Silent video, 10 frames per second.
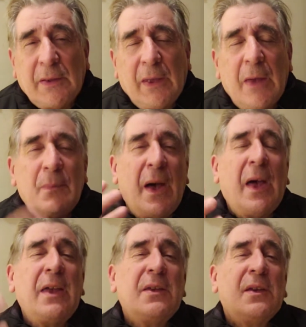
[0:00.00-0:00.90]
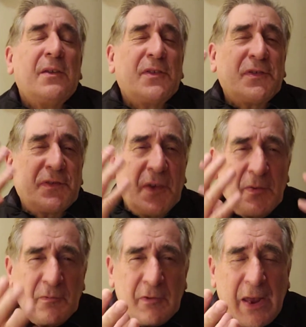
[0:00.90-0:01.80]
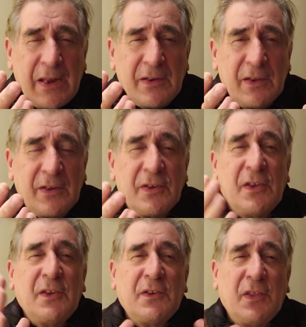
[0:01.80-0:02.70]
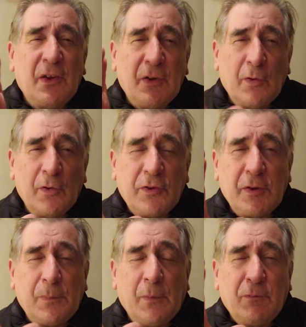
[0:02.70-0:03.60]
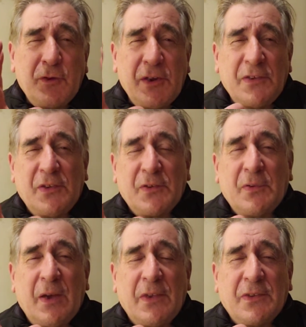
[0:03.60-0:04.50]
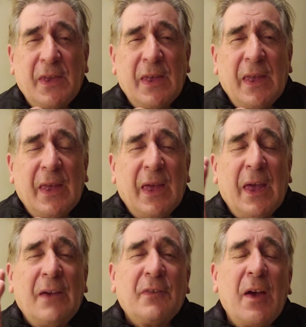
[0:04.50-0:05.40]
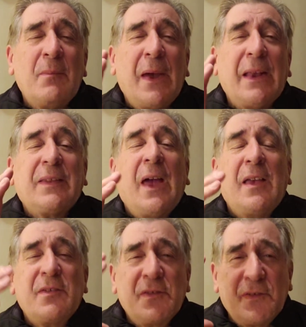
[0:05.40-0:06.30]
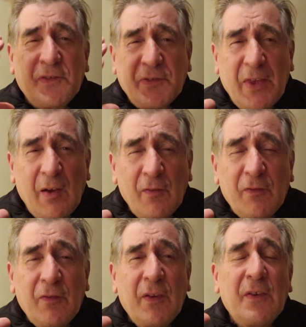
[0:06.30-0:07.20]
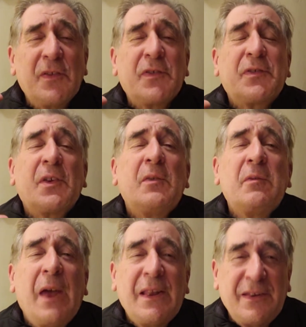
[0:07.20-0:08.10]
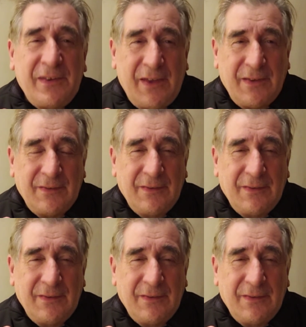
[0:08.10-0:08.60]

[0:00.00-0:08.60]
am I surrendered to the Lordship of Jesus Christ? Have I made that self-surrender